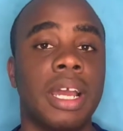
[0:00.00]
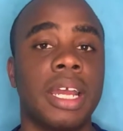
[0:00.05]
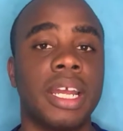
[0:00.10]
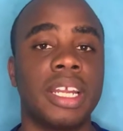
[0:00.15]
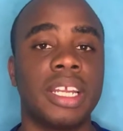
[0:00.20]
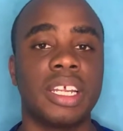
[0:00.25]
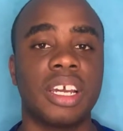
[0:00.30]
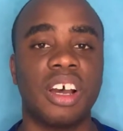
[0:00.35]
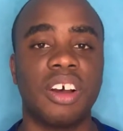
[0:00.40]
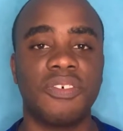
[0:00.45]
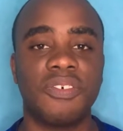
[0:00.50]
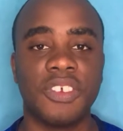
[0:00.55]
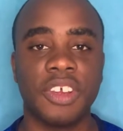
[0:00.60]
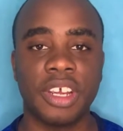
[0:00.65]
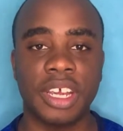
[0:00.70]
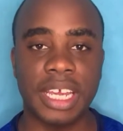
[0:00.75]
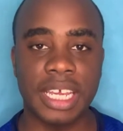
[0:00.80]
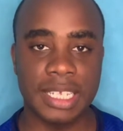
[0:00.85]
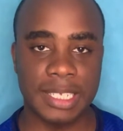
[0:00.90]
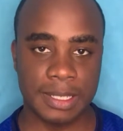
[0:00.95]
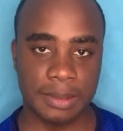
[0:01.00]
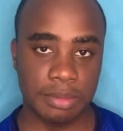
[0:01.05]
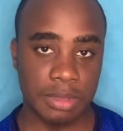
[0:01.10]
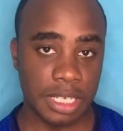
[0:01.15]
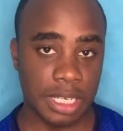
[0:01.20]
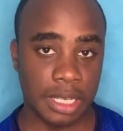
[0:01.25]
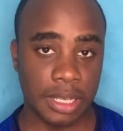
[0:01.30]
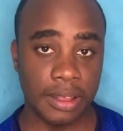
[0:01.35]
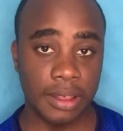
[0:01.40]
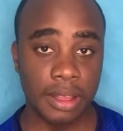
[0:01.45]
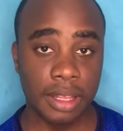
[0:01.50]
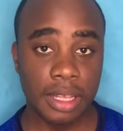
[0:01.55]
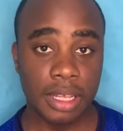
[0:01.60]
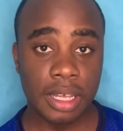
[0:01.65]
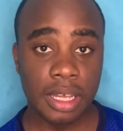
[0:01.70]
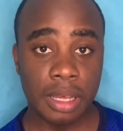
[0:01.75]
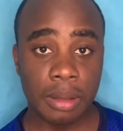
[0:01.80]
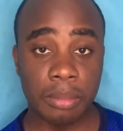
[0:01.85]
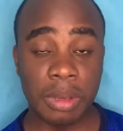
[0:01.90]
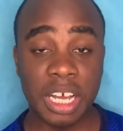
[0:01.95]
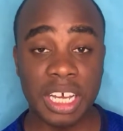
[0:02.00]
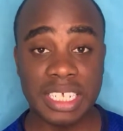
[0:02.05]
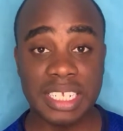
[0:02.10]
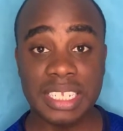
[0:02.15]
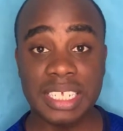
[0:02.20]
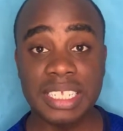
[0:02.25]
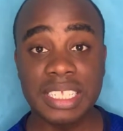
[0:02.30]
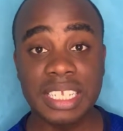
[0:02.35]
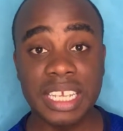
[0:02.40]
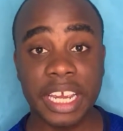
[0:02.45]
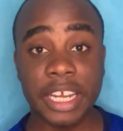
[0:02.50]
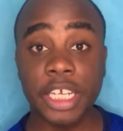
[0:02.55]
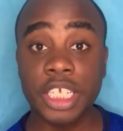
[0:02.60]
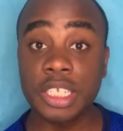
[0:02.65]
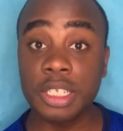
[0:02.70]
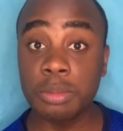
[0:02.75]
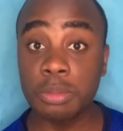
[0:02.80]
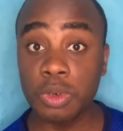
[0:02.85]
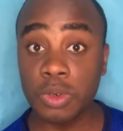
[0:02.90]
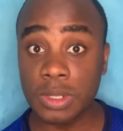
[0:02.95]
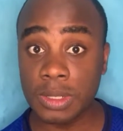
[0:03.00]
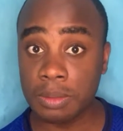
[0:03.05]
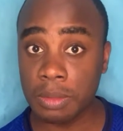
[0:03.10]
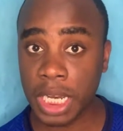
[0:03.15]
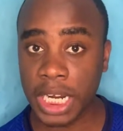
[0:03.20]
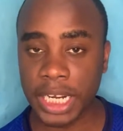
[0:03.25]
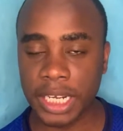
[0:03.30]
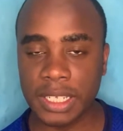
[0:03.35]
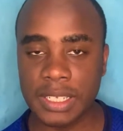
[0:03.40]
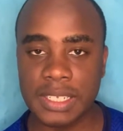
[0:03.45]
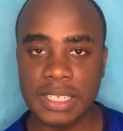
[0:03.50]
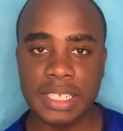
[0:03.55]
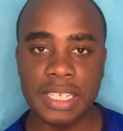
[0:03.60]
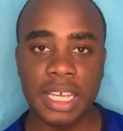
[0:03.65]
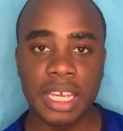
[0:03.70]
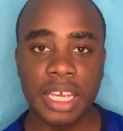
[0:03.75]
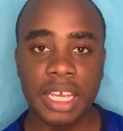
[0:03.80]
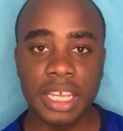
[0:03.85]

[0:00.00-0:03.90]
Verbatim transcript: part of your S B A because it carries the most marks.